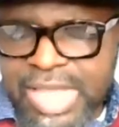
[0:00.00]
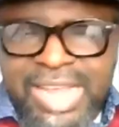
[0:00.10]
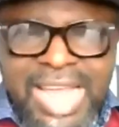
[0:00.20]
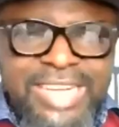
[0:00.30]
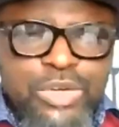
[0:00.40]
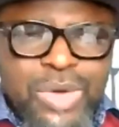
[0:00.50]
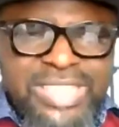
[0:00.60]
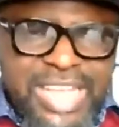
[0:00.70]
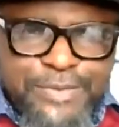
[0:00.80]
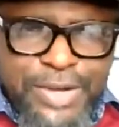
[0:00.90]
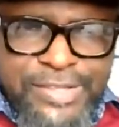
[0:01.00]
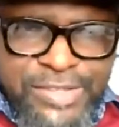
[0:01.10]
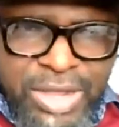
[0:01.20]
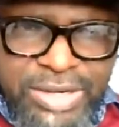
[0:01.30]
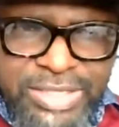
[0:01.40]
Then Gandhi waited for
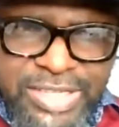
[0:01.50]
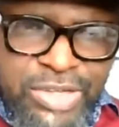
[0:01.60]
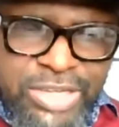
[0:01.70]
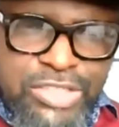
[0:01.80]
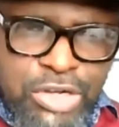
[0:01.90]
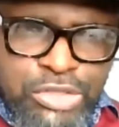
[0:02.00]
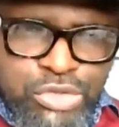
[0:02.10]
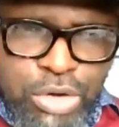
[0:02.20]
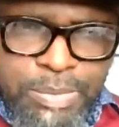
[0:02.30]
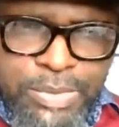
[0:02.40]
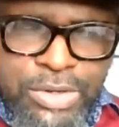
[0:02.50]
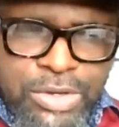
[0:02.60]
his son. The son did not show up.